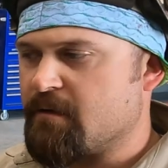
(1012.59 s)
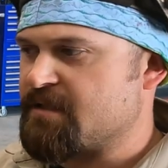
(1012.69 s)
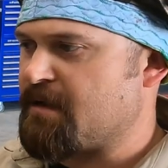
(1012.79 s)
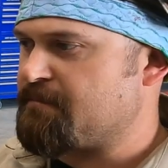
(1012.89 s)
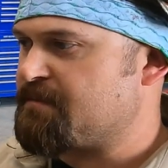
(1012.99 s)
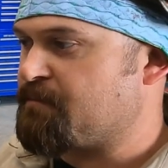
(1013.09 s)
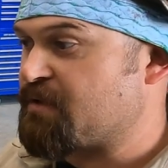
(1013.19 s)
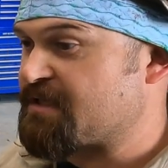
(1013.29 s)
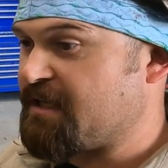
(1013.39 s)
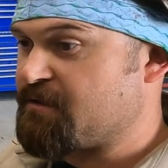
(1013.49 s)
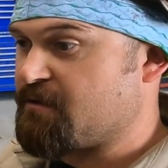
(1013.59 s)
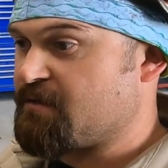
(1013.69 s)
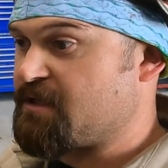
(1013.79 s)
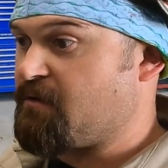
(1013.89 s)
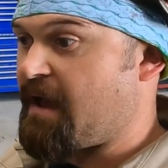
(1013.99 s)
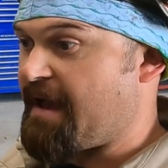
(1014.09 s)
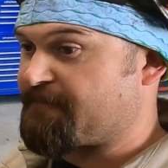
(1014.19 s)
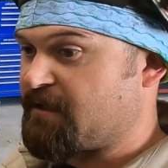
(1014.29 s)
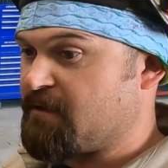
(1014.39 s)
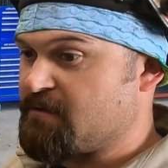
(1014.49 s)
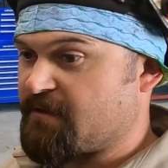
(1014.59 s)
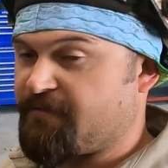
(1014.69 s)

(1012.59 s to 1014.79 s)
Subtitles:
Some procedures you have to use a